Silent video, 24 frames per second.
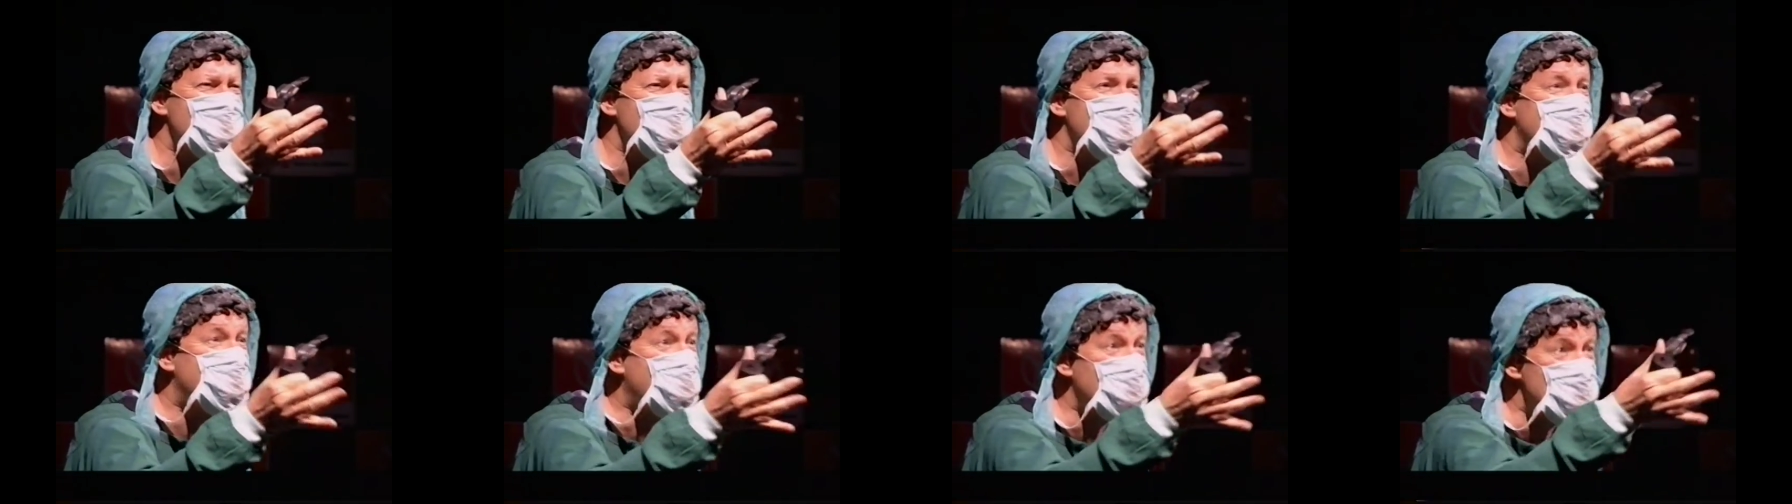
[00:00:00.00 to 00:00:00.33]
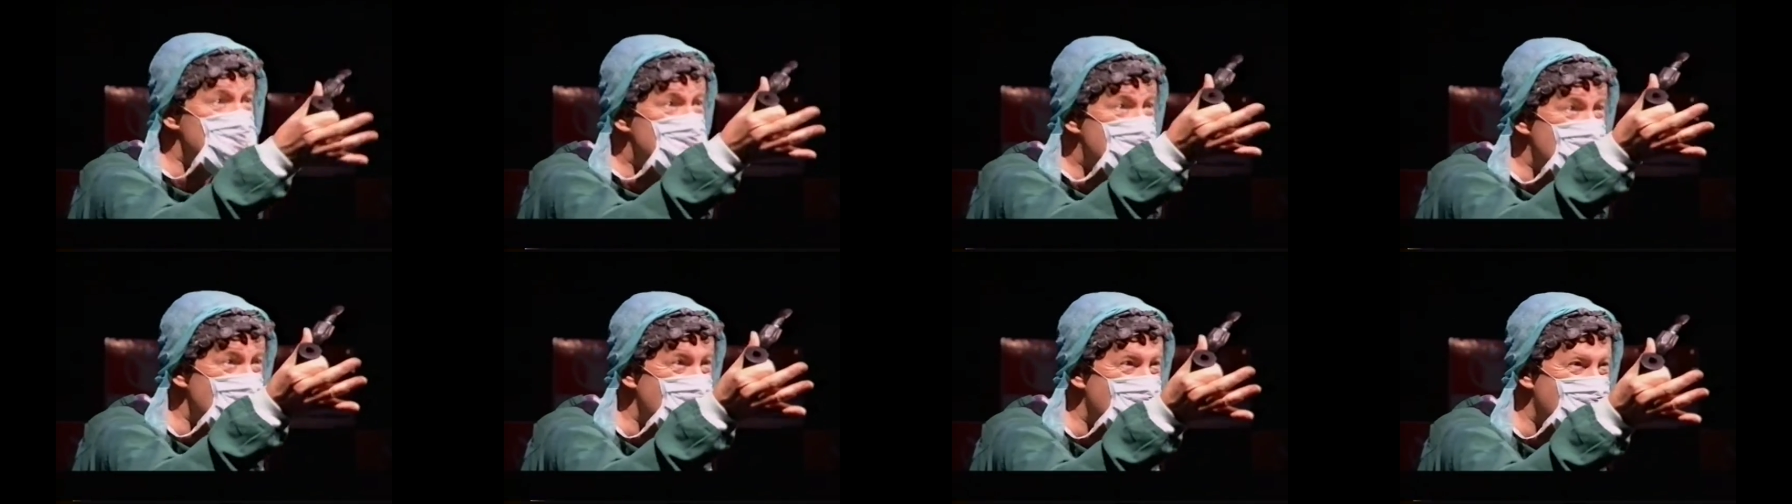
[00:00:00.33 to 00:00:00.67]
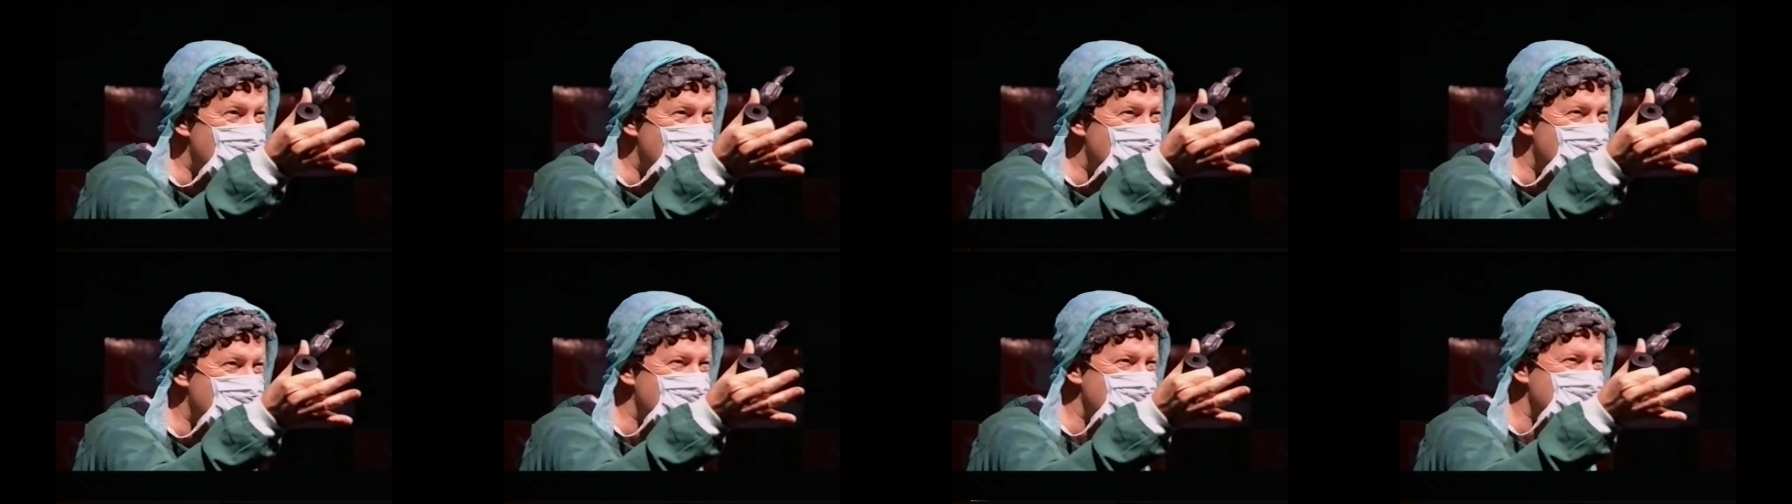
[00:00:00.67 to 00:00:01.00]
forsooth,
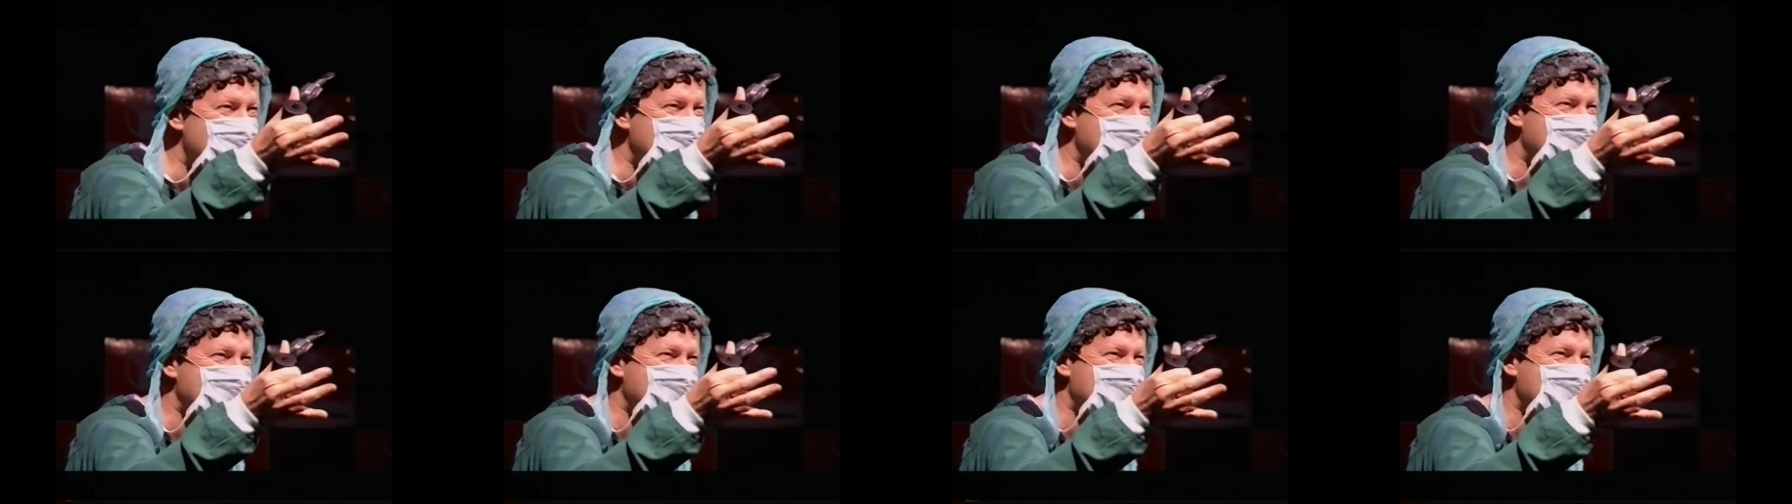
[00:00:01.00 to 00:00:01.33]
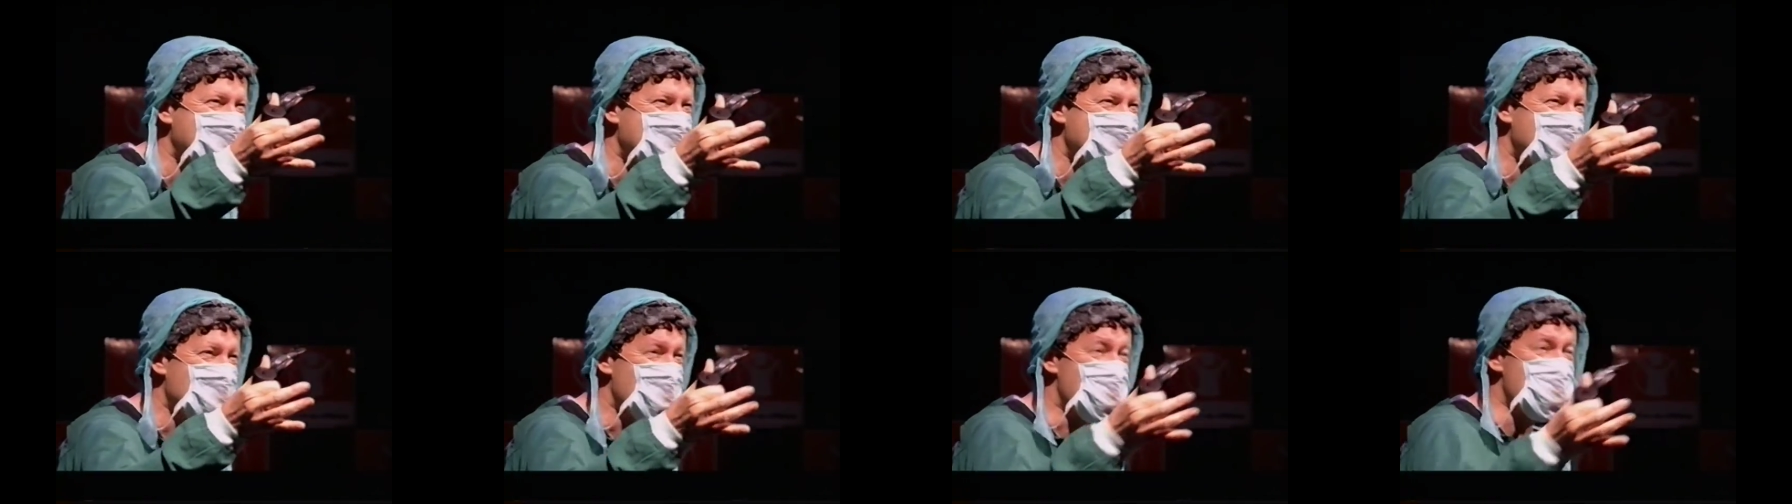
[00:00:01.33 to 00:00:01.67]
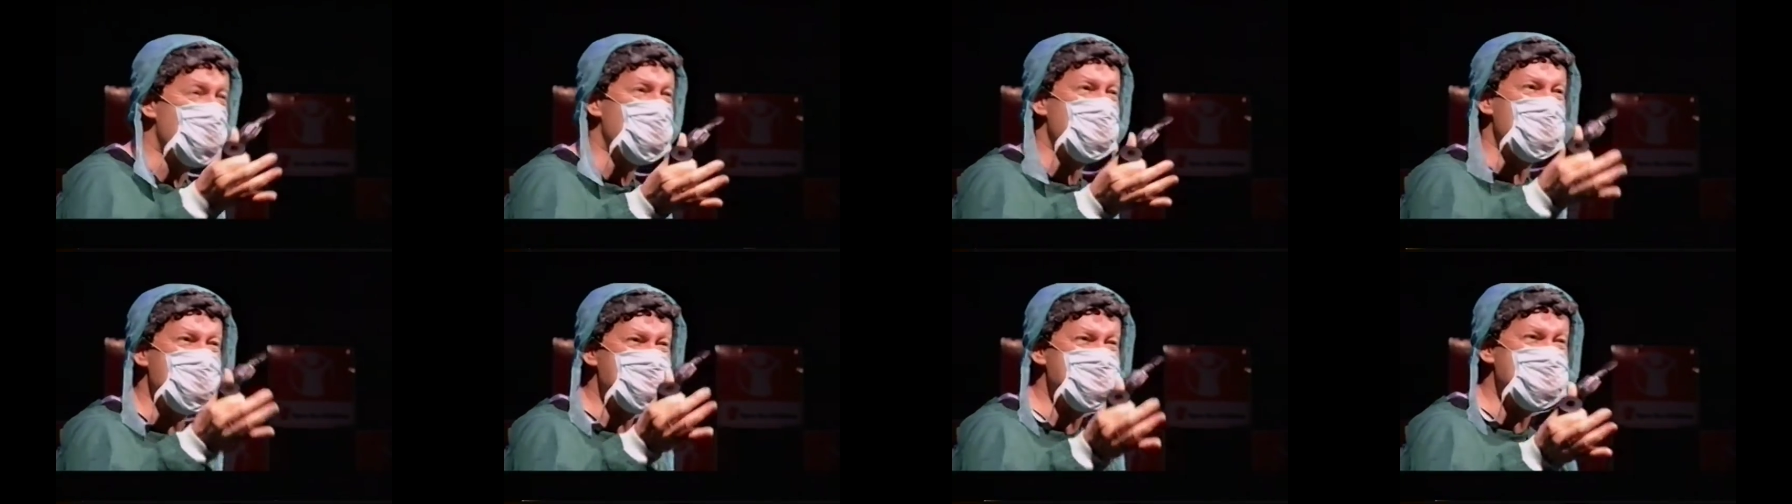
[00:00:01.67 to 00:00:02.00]
the
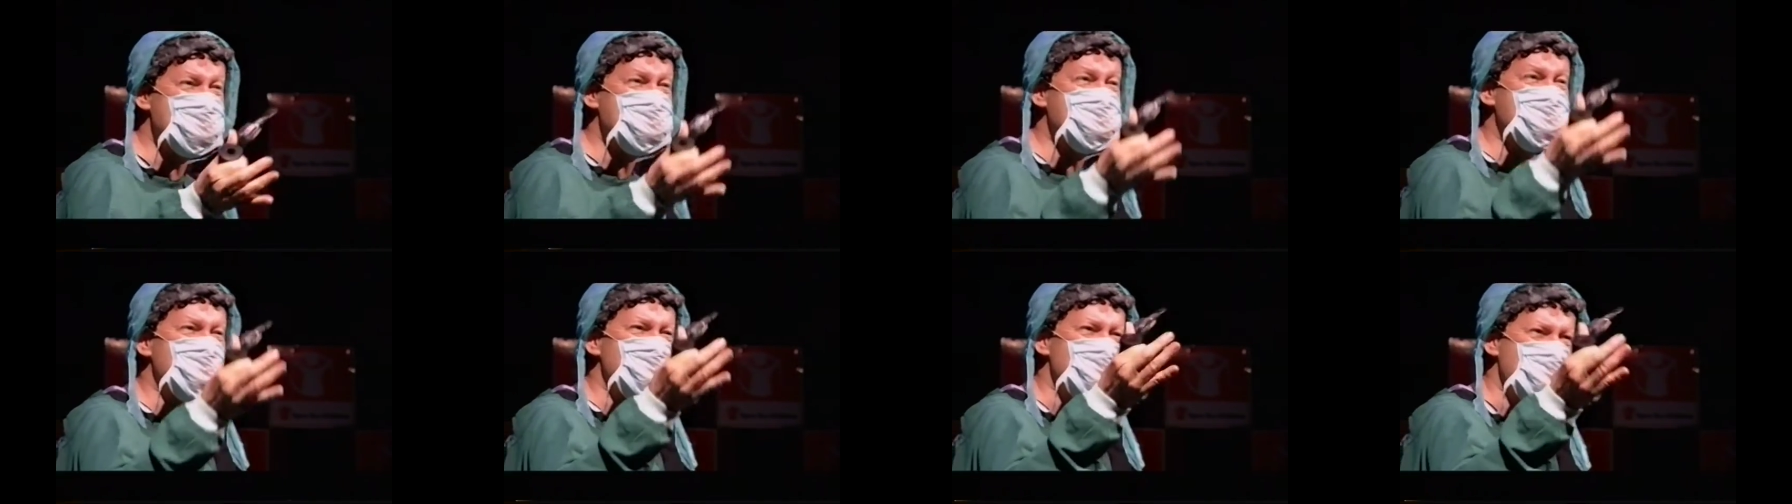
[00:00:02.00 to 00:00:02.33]
racist